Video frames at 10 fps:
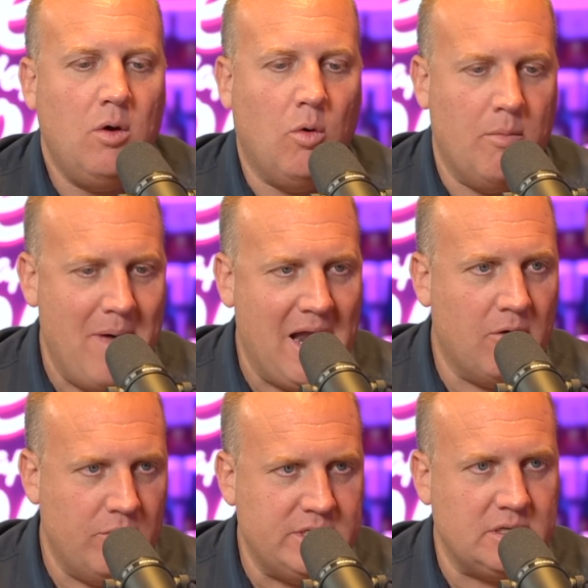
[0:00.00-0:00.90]
or
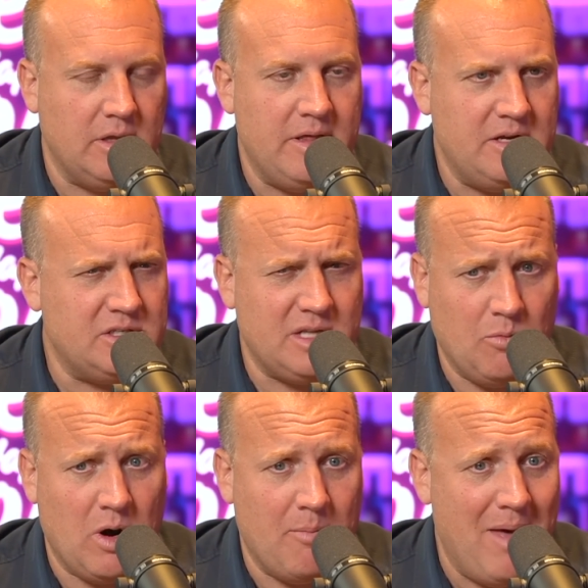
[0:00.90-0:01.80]
Meta recently. They just
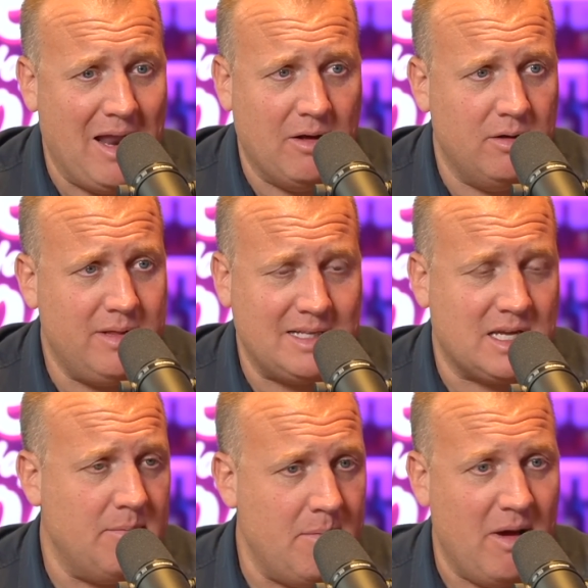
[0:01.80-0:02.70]
did one on Meta. That's
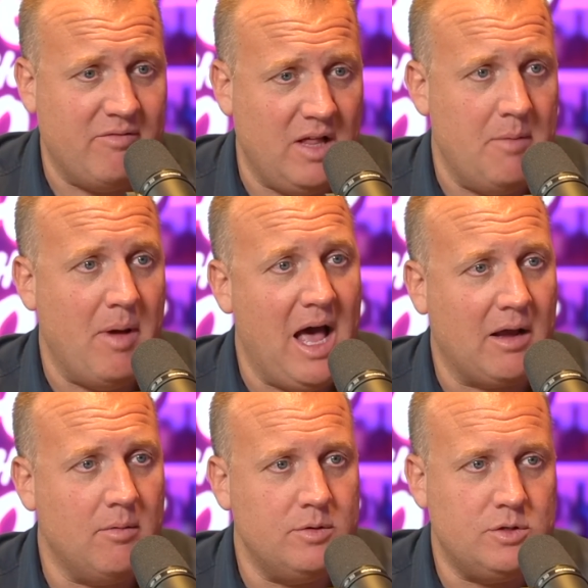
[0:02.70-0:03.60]
going to be my flight
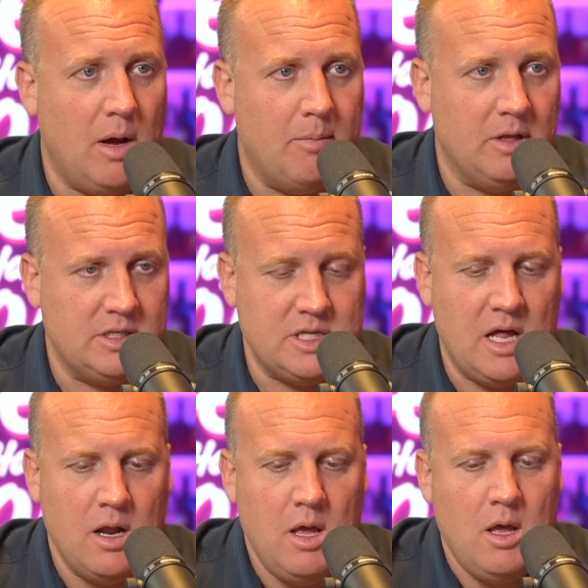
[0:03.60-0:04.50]
back. I'm going to listen
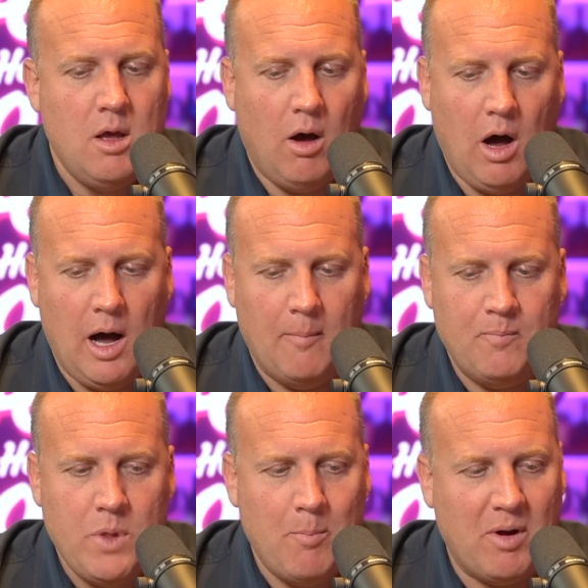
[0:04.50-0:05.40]
to
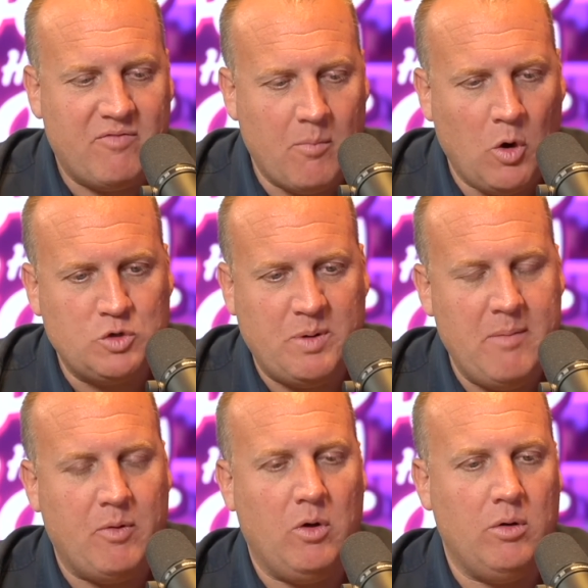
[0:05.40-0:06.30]
that. But for most
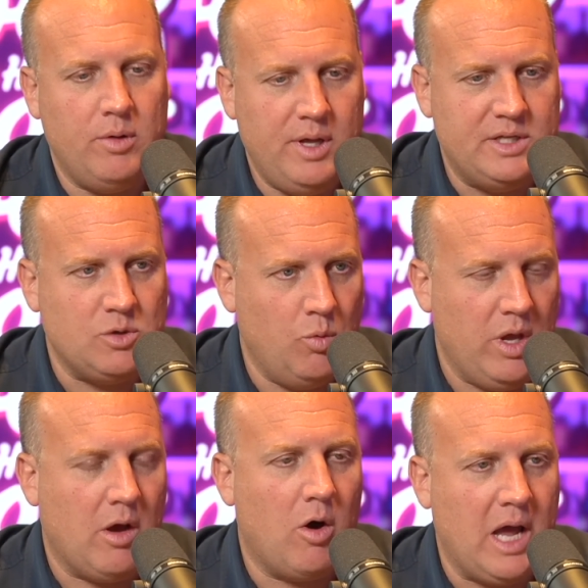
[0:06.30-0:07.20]
people, it's a
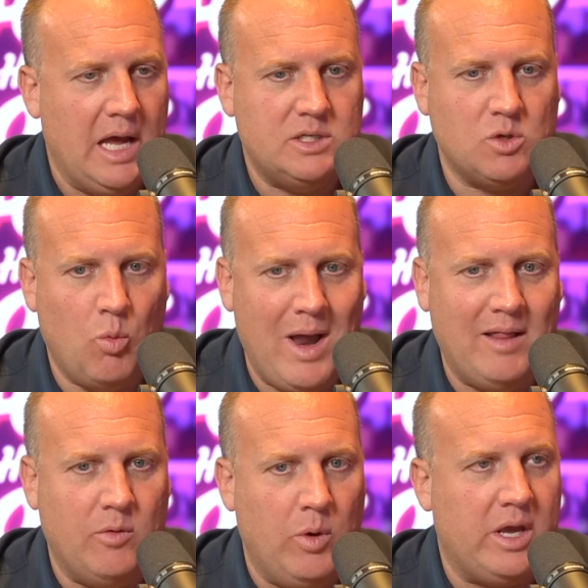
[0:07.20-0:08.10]
week. Okay, so when
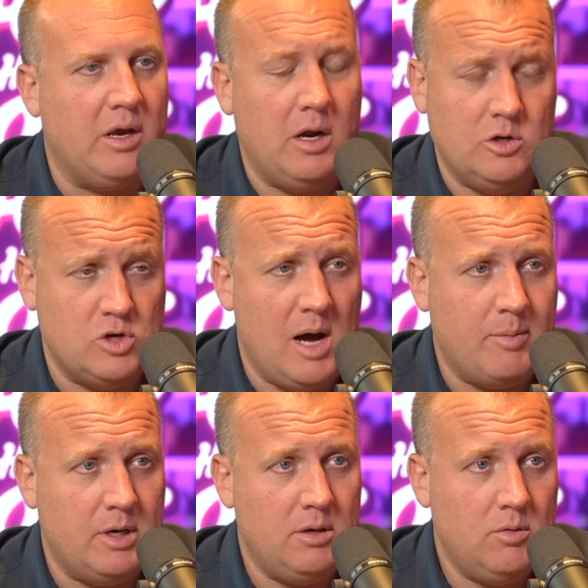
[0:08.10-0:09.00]
in the week are you going to
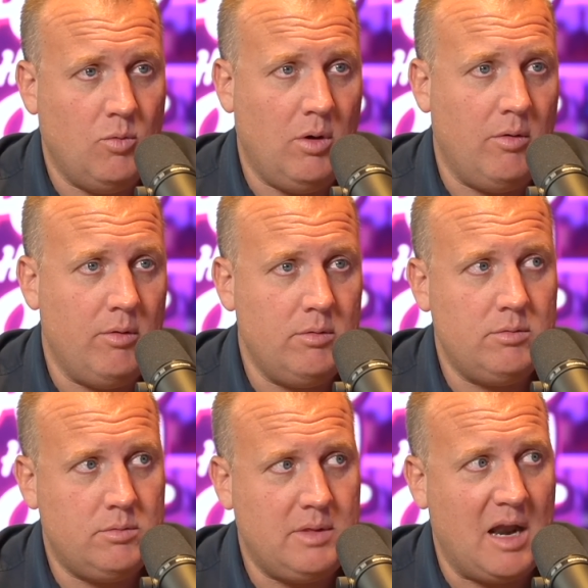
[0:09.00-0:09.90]
drop it? Well,
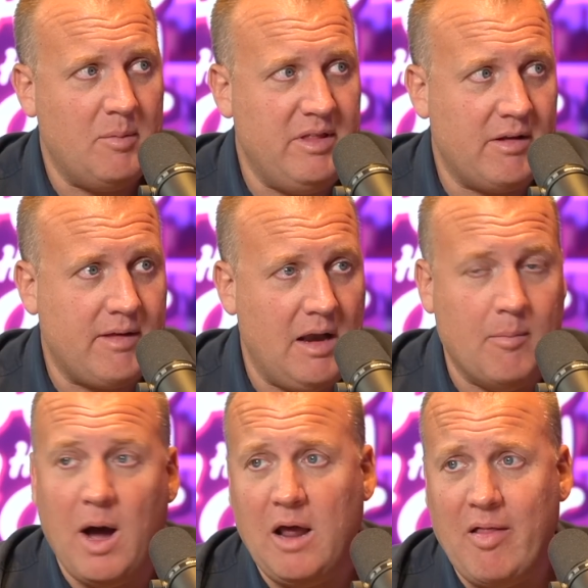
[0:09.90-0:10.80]
that'll be
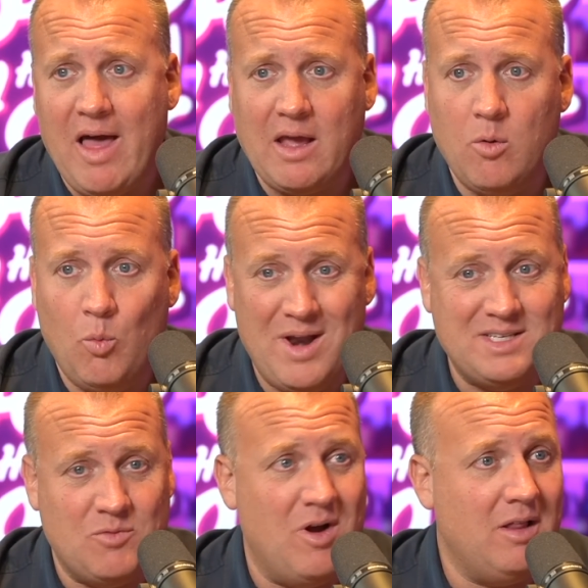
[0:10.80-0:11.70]
dictated by like when
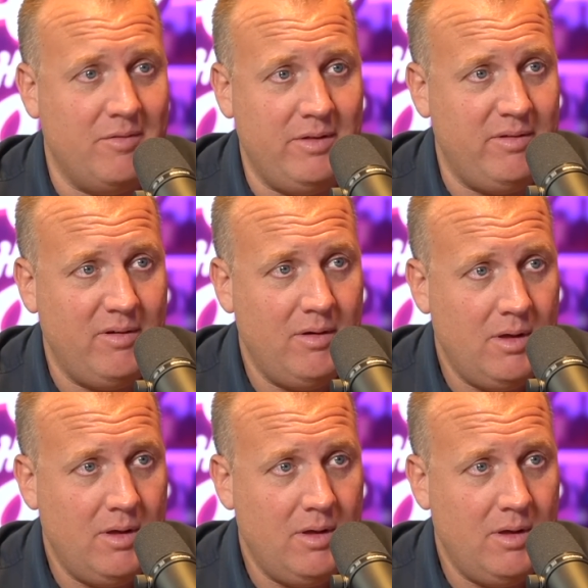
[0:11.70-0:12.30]
is it relevant,